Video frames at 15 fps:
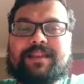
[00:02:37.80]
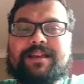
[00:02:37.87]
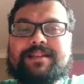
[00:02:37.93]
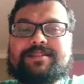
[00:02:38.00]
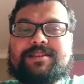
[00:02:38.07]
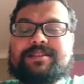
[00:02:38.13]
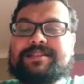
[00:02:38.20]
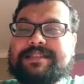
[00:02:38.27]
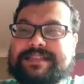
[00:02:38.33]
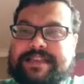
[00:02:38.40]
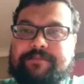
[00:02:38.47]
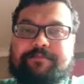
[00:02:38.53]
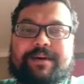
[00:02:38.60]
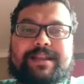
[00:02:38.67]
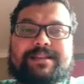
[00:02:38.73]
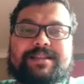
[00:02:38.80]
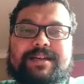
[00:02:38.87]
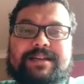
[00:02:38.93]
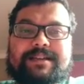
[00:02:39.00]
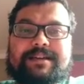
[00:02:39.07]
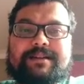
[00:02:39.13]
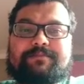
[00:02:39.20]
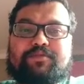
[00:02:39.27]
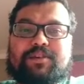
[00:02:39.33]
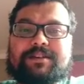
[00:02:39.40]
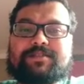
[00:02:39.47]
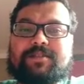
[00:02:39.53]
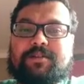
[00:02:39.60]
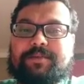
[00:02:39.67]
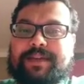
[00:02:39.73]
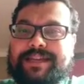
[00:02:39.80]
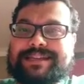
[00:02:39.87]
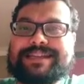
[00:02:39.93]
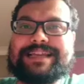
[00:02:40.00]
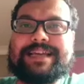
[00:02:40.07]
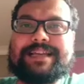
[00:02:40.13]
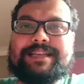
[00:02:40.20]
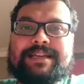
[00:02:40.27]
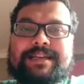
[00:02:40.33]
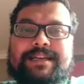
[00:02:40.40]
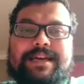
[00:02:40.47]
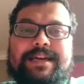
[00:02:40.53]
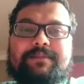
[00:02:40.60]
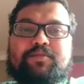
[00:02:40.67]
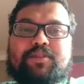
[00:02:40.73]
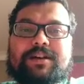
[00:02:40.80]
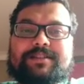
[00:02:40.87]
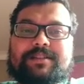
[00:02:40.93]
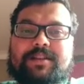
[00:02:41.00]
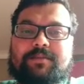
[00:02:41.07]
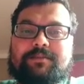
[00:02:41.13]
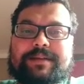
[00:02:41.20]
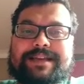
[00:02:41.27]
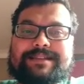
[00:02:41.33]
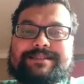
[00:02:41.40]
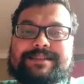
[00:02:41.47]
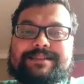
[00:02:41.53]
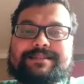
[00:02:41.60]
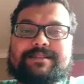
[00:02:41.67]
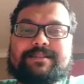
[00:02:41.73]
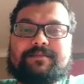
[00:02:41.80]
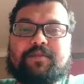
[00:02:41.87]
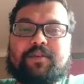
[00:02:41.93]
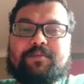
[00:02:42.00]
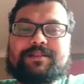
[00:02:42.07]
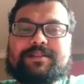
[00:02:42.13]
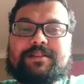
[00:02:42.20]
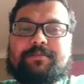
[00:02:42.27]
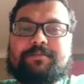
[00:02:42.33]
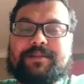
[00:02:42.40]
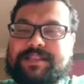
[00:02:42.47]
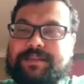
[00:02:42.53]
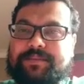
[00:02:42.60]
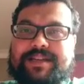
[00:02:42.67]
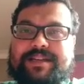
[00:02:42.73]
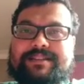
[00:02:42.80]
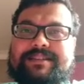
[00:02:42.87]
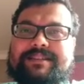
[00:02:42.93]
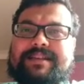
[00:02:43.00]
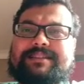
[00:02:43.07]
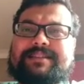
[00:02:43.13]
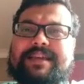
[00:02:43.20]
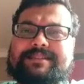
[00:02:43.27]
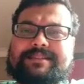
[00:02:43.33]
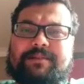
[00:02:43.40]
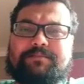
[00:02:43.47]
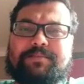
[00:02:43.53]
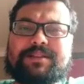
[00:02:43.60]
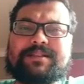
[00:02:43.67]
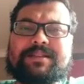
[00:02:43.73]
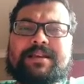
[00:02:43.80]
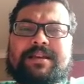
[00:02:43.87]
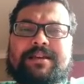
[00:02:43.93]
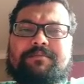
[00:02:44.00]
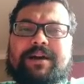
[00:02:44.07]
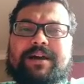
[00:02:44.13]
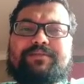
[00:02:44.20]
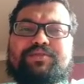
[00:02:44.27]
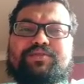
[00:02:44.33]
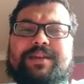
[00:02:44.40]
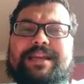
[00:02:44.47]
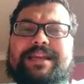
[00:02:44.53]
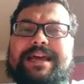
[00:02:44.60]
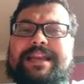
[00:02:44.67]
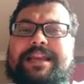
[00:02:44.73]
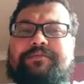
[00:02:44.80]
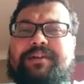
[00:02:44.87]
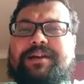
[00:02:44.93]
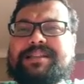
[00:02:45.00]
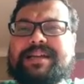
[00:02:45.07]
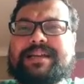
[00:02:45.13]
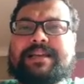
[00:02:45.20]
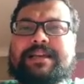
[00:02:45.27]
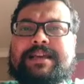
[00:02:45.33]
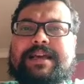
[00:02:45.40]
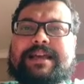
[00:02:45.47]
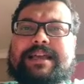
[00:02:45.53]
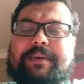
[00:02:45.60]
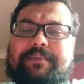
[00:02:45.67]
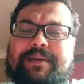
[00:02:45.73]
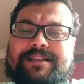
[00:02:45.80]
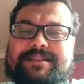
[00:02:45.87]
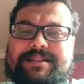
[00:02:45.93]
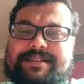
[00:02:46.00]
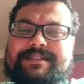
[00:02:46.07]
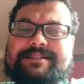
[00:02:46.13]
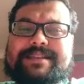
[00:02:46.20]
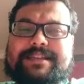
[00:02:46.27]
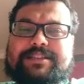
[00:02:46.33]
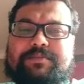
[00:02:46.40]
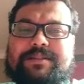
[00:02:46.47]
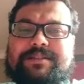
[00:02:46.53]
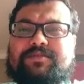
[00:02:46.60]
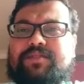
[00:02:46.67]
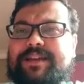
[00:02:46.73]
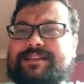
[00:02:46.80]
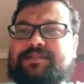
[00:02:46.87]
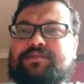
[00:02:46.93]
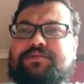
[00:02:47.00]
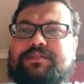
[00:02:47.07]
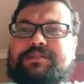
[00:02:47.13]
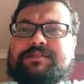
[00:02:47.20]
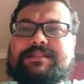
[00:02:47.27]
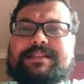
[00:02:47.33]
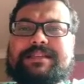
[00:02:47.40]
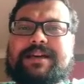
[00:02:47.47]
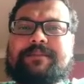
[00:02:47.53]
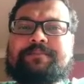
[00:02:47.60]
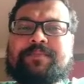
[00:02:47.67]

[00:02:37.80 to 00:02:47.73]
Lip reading: change in temperature, production of heat light, and production of gases, formation of precipitate. These are the examples by which we can identify that chemical changes takes place. So next we will see the